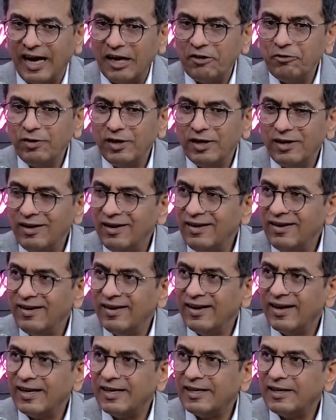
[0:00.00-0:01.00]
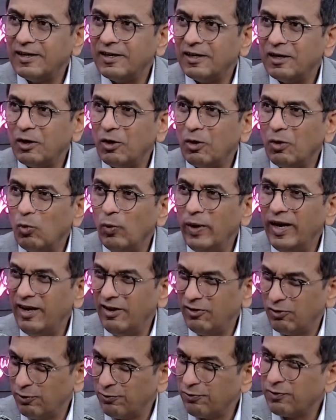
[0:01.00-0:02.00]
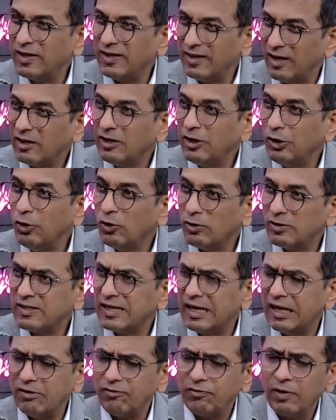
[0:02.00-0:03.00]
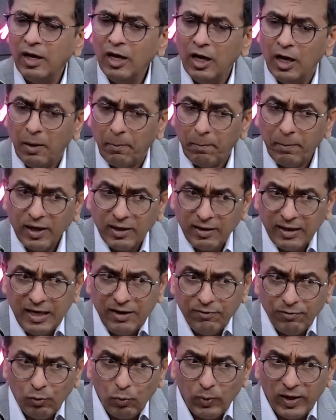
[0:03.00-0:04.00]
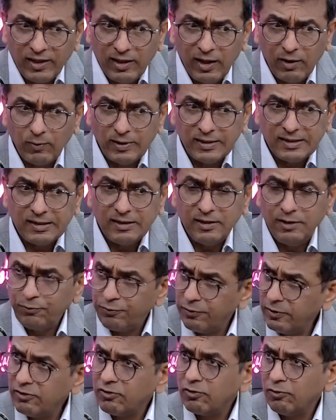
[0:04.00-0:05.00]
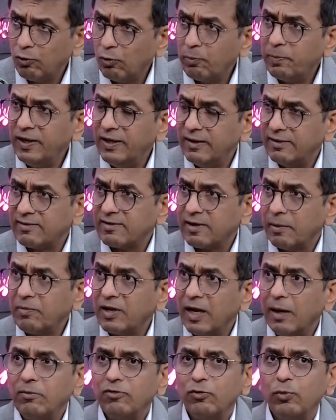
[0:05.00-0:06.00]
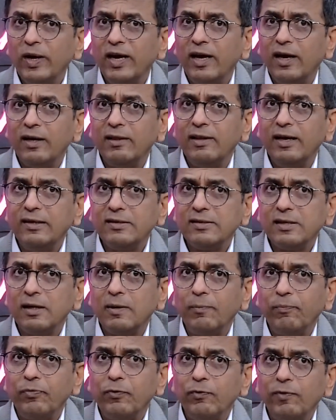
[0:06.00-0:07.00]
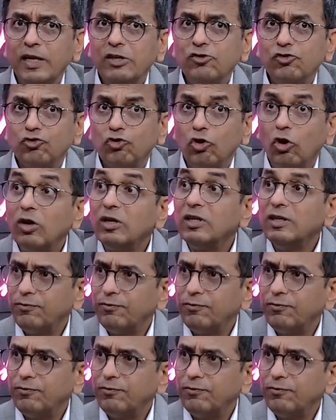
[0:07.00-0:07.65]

unwritten ways of conducting yourself. But even when there was a difference of opinion, sometimes where there's a very strong